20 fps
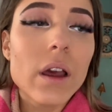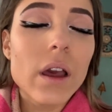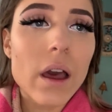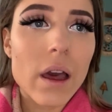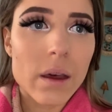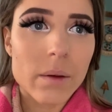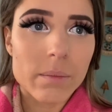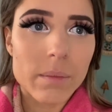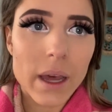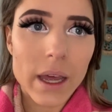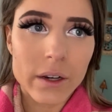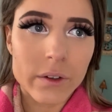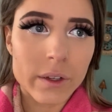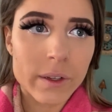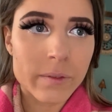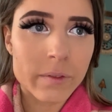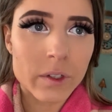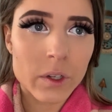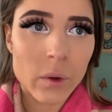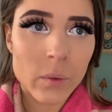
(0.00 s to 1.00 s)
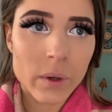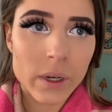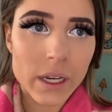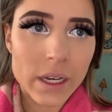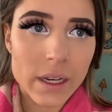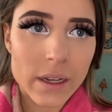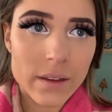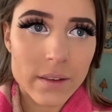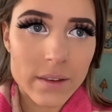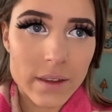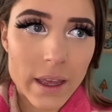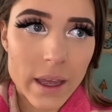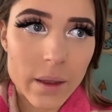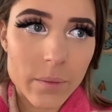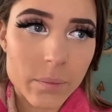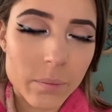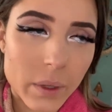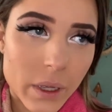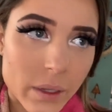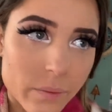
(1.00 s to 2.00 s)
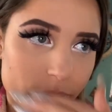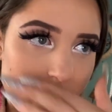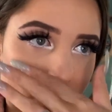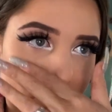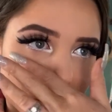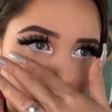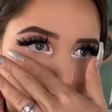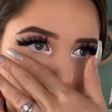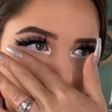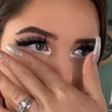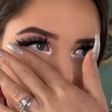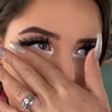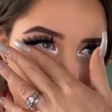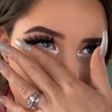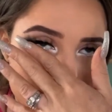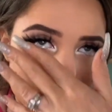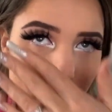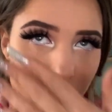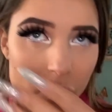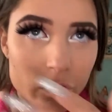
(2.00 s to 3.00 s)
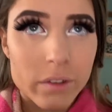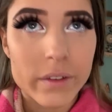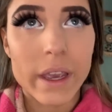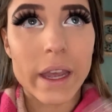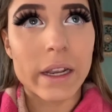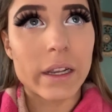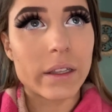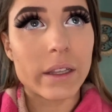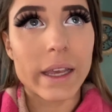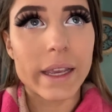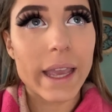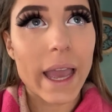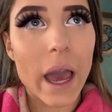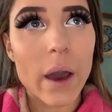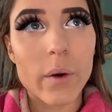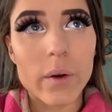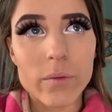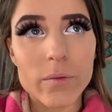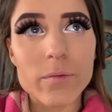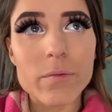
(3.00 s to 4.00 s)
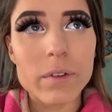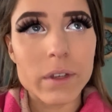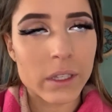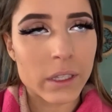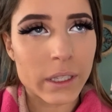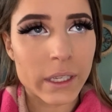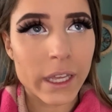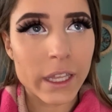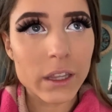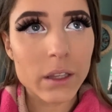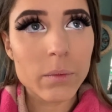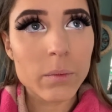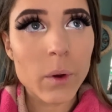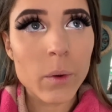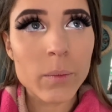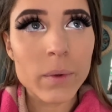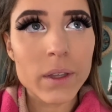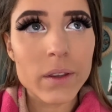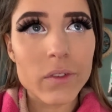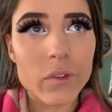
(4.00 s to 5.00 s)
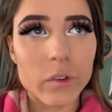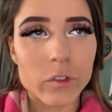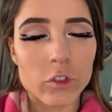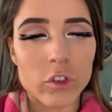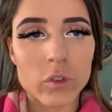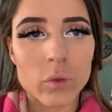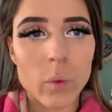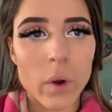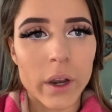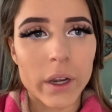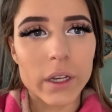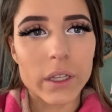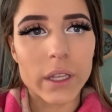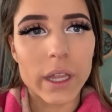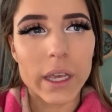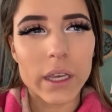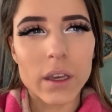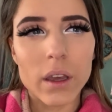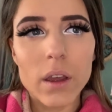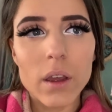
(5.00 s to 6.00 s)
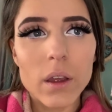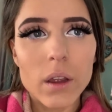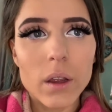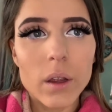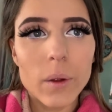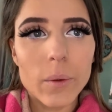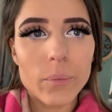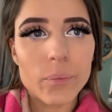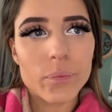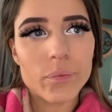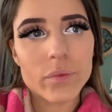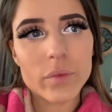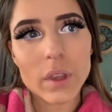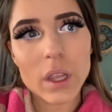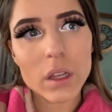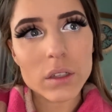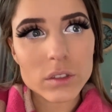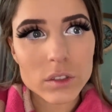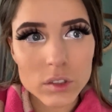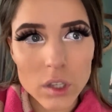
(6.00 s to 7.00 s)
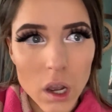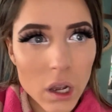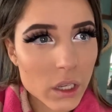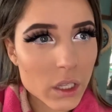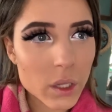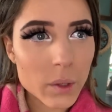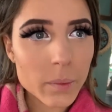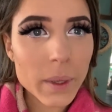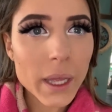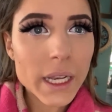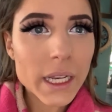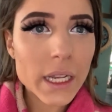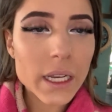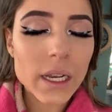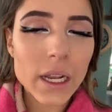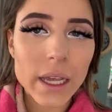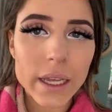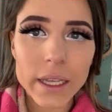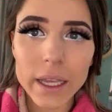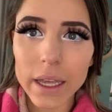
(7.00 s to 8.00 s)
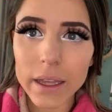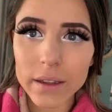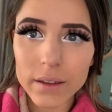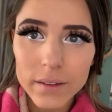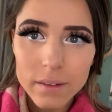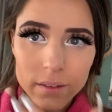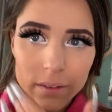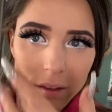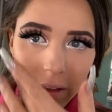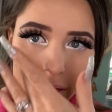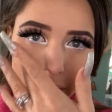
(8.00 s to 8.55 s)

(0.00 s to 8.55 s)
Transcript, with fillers: Um, I don't even know what it is yet, but this is just kind of like how I'm feeling at the moment. So I just wanted to like document it, I guess.